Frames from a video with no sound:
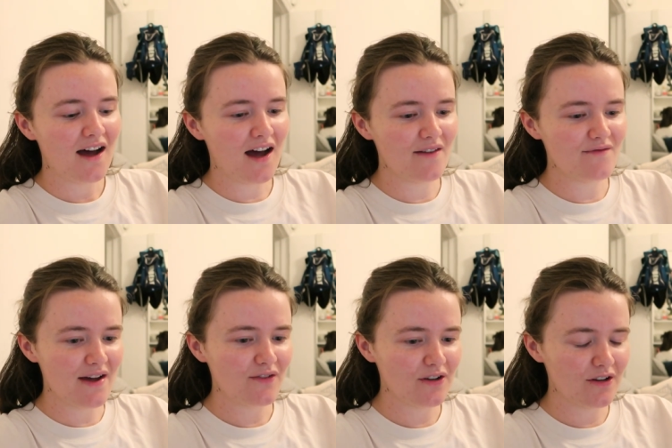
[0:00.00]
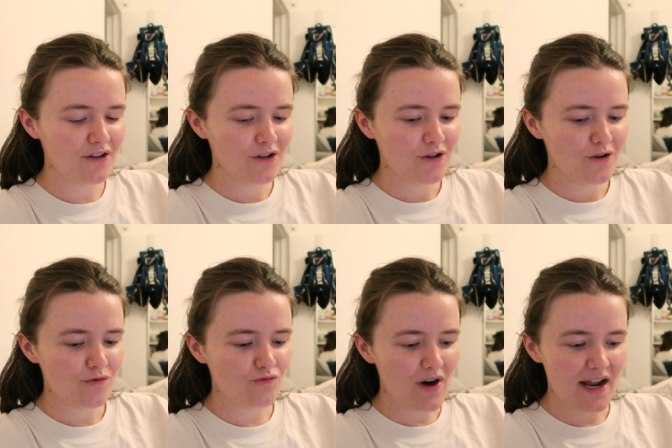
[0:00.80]
I've never
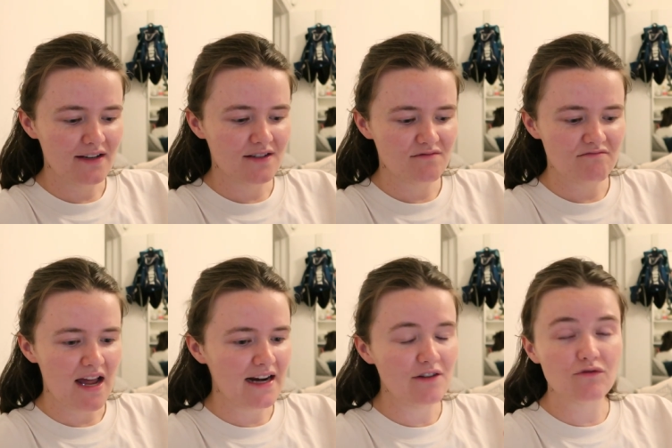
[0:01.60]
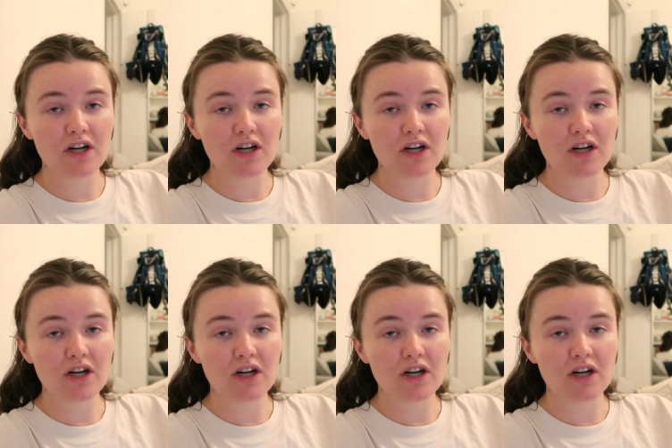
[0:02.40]
read any